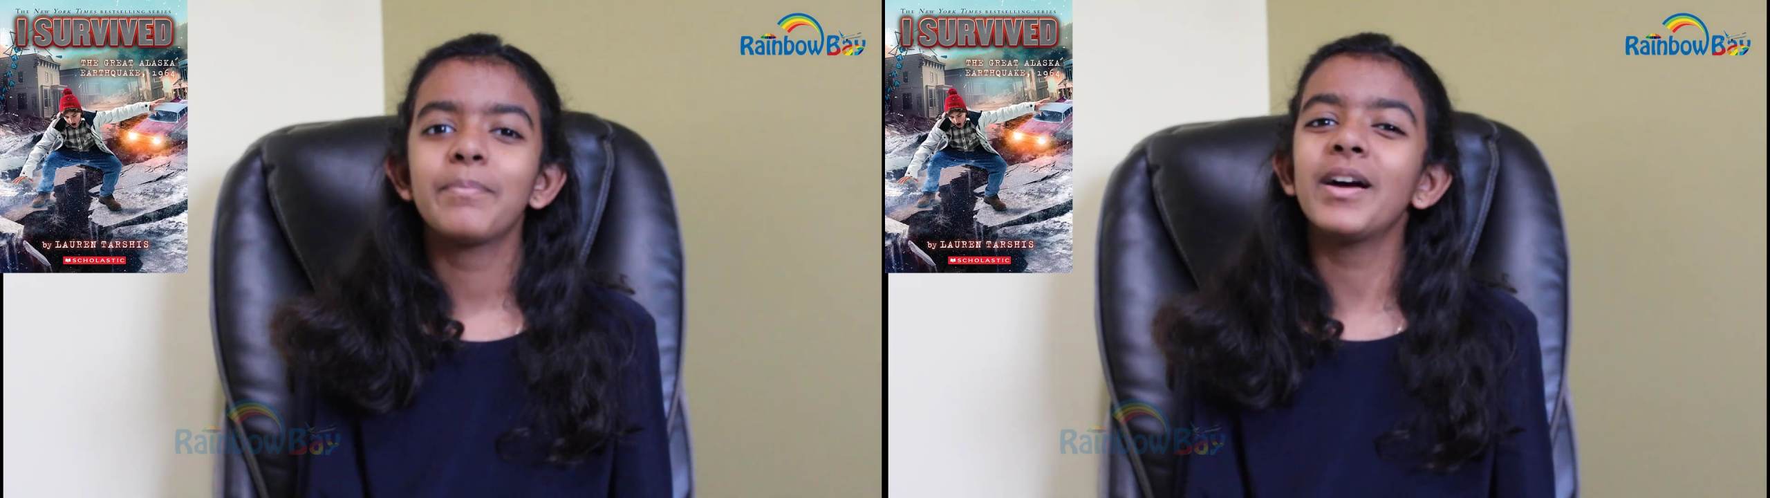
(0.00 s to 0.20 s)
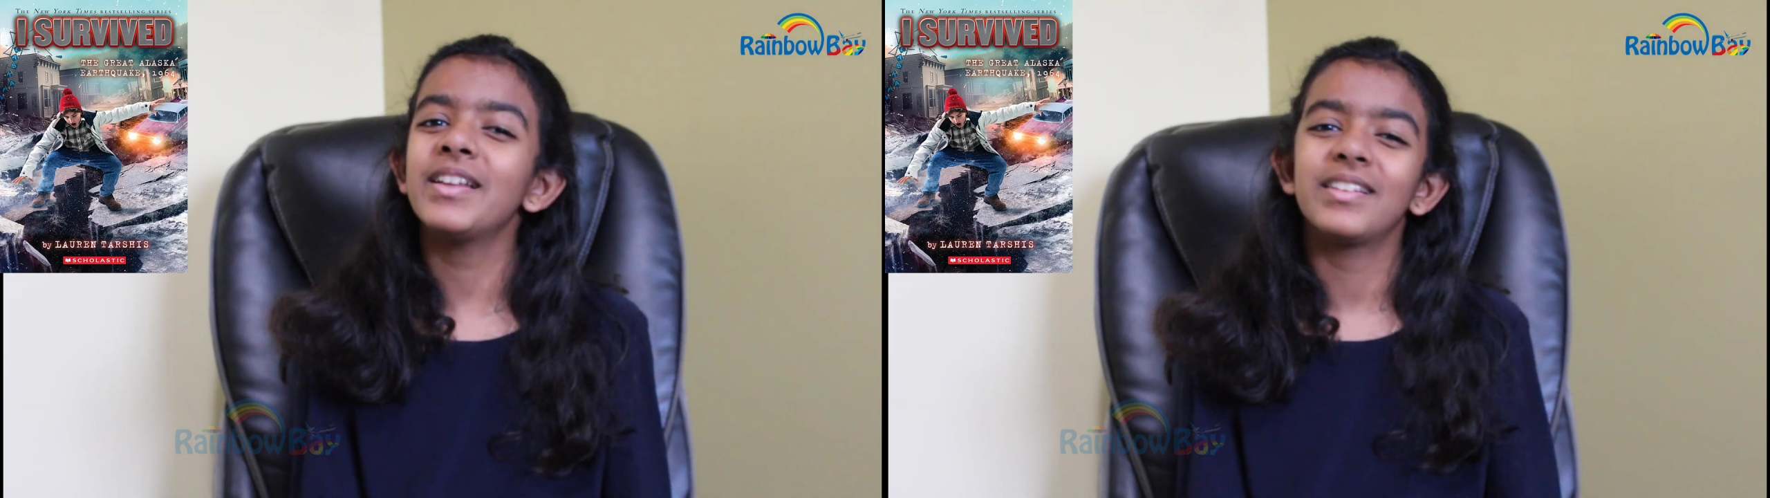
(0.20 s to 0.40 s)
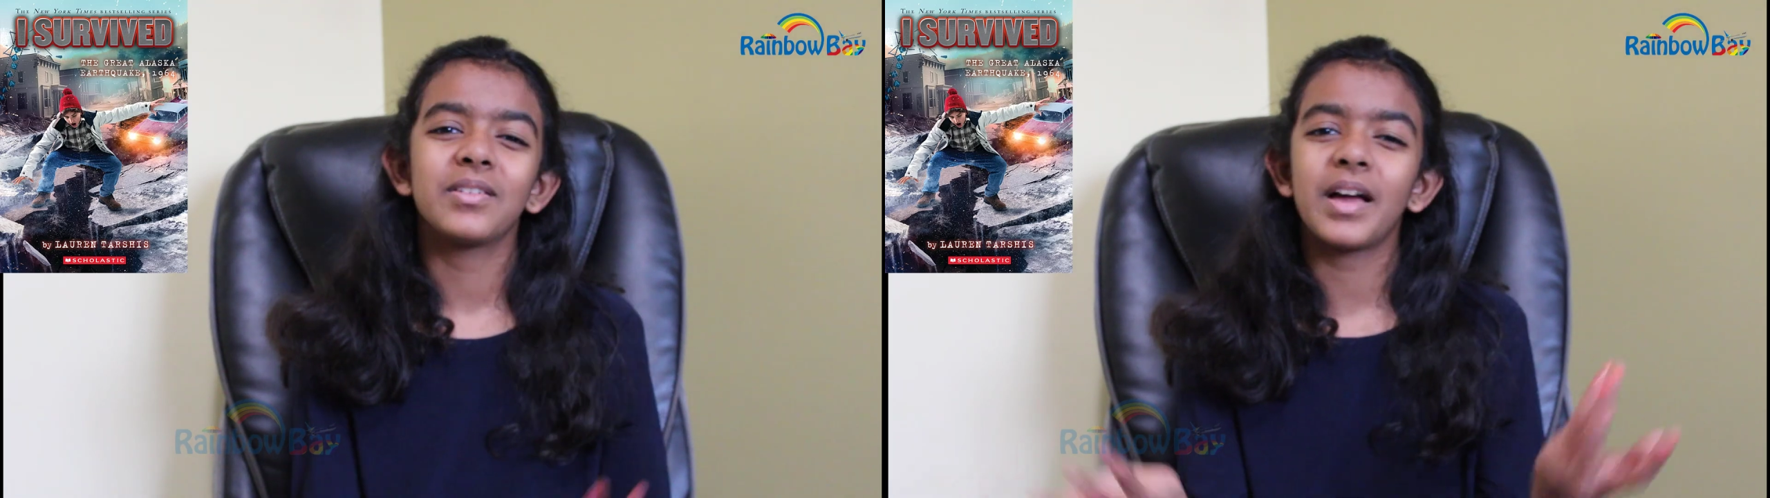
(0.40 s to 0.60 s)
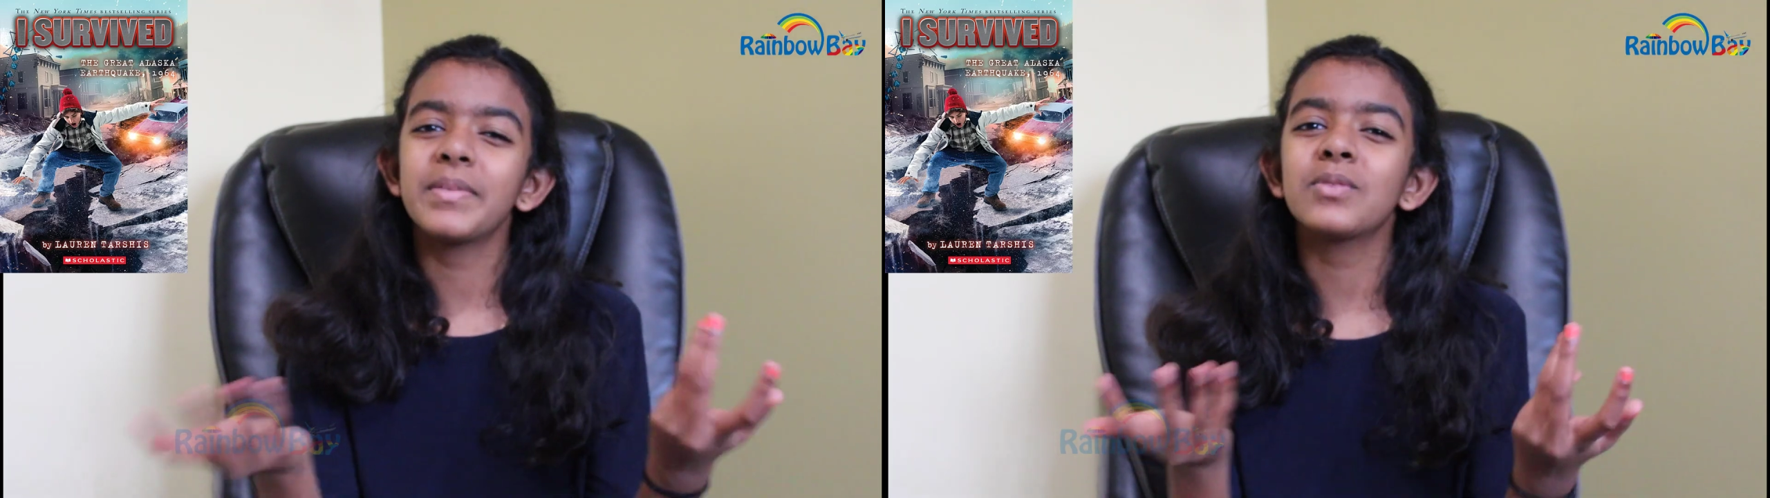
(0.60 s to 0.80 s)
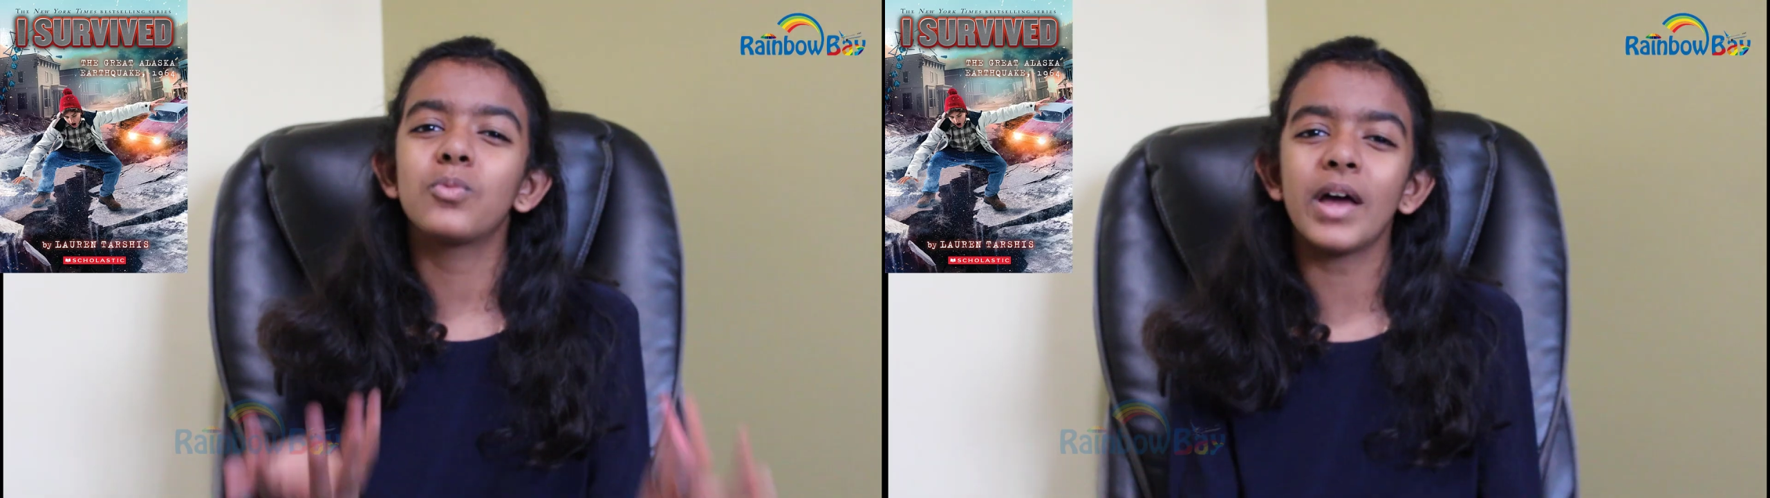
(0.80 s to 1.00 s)
But, I
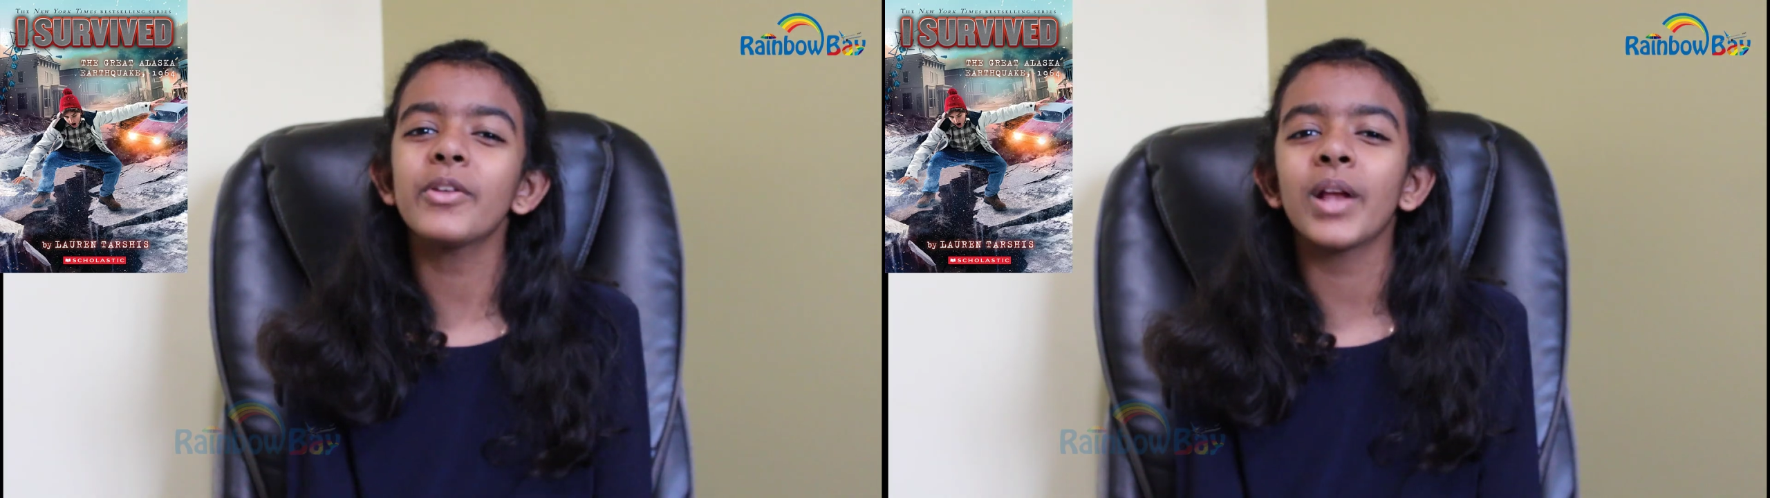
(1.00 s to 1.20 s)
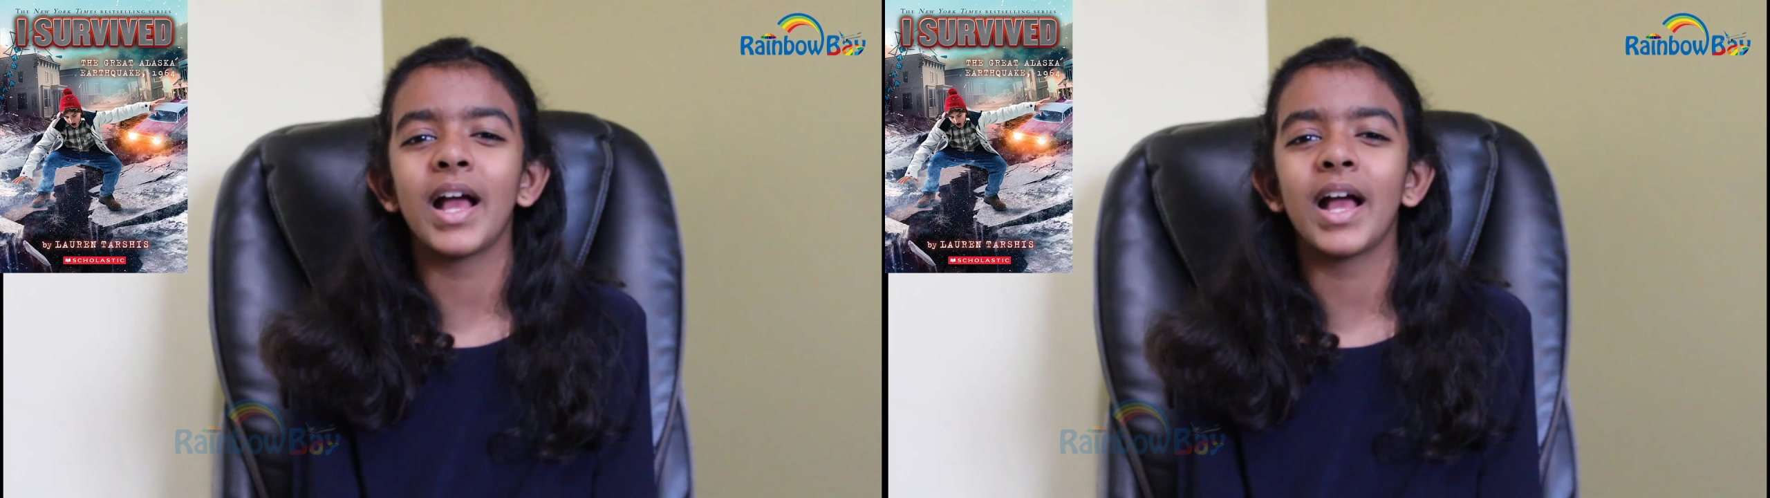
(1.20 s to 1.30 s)
mean, weather